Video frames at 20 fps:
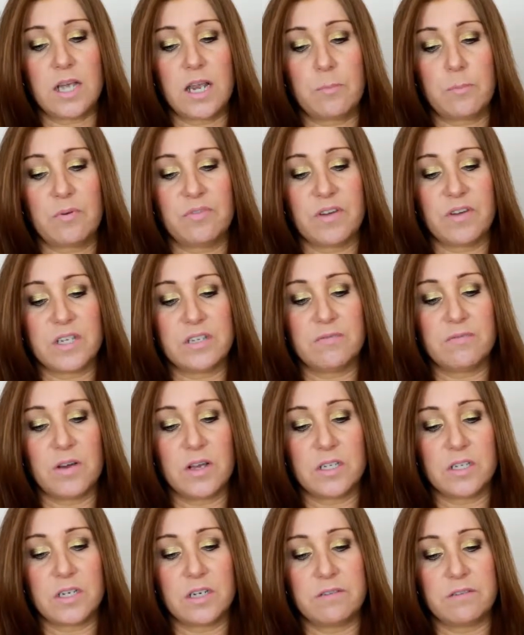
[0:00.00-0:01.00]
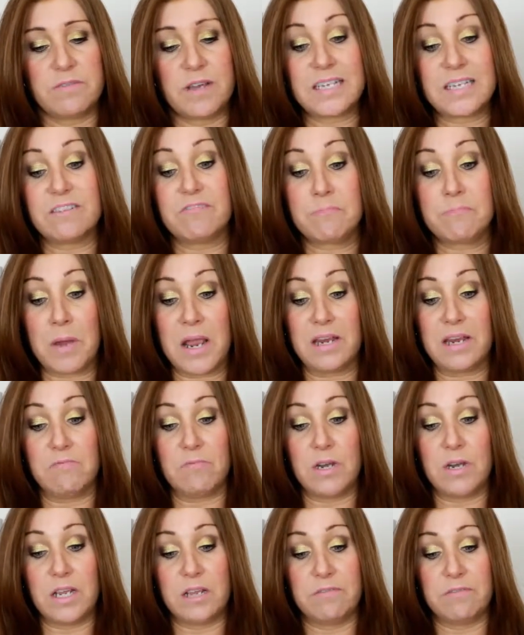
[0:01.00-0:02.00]
tape provides fast and effective
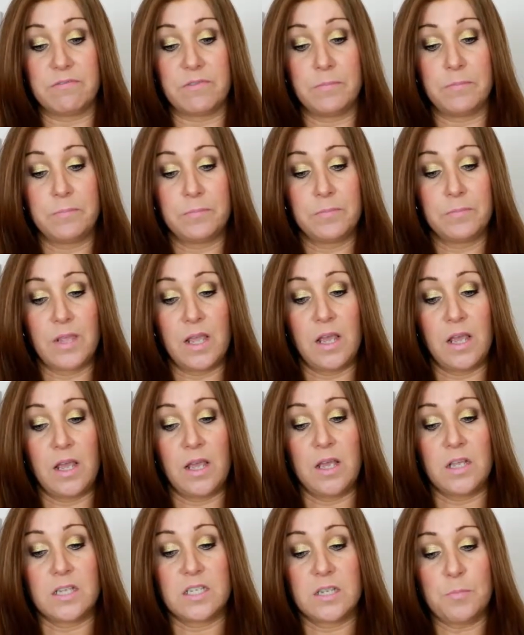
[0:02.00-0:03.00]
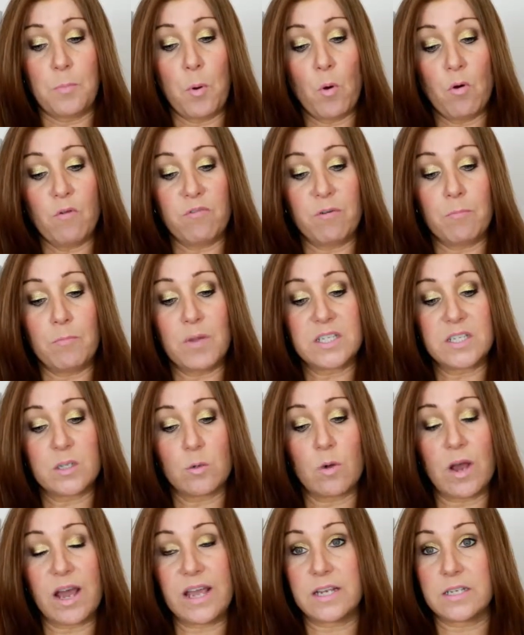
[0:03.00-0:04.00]
pain relief, support for
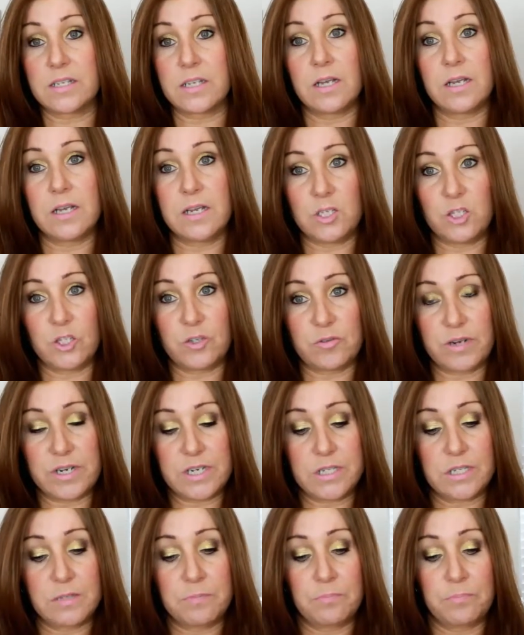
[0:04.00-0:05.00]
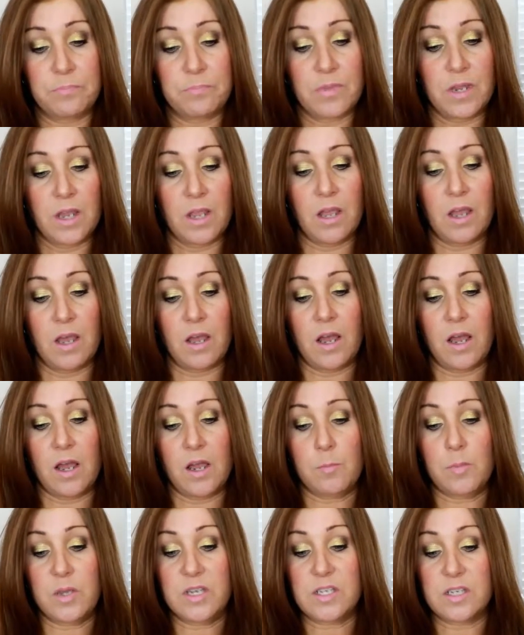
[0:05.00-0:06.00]
muscle aches and injuries.
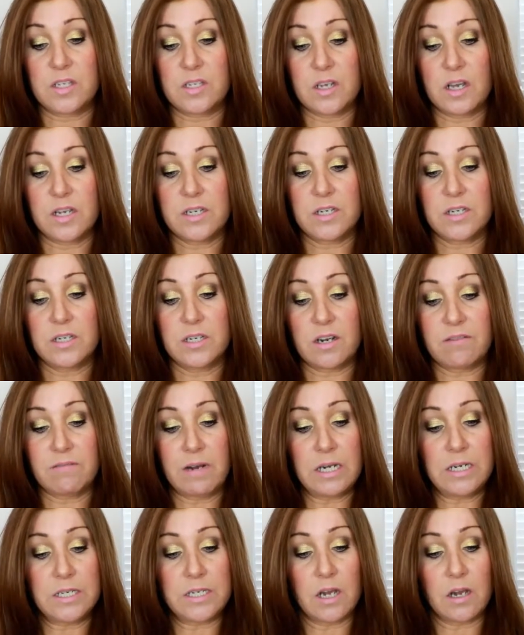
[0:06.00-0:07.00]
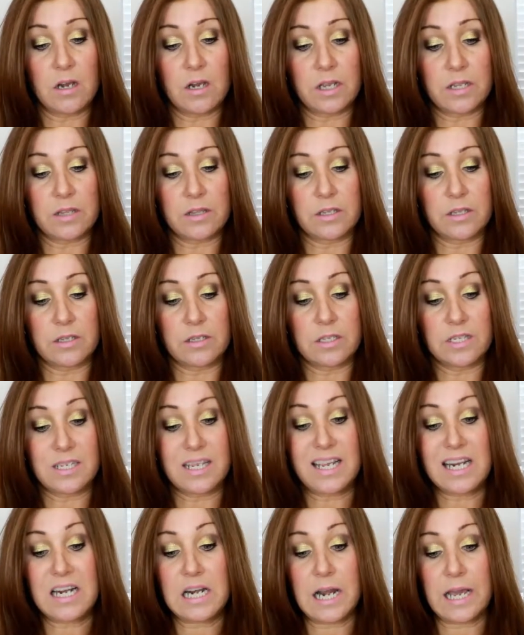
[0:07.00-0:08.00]
It's designed to directly target the
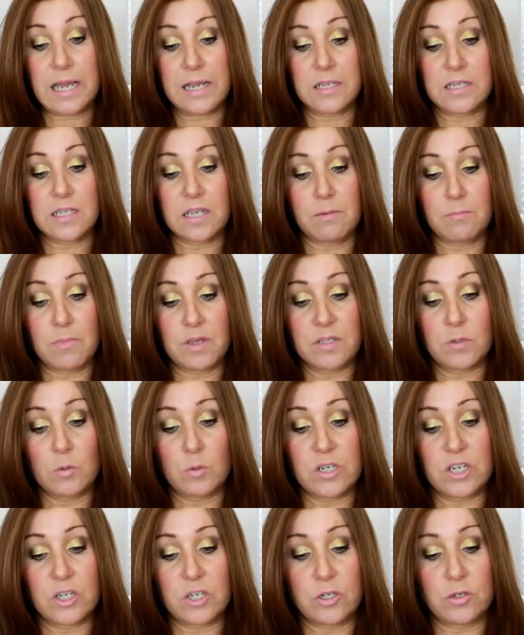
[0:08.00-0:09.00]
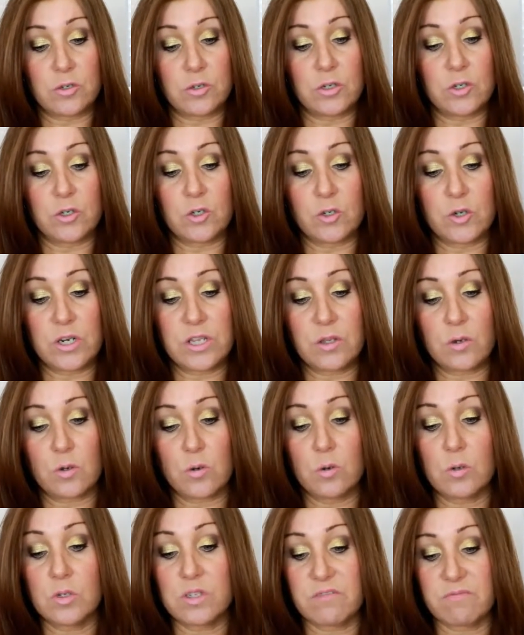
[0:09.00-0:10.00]
skin layers and muscle tissues to treat the
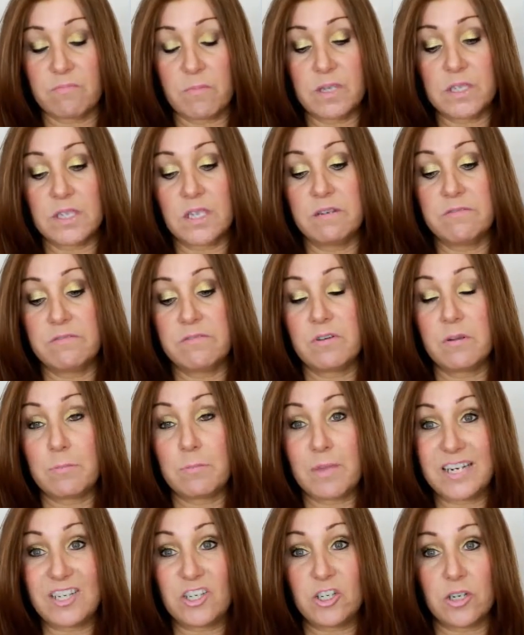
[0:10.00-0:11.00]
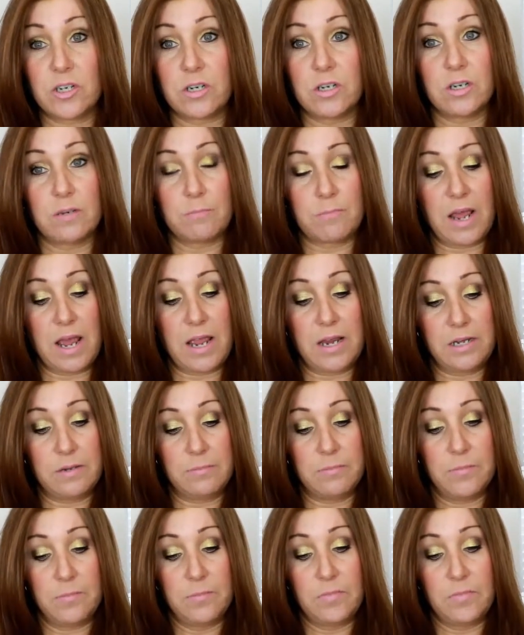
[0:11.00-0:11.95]
cause of muscle inflammation and pain.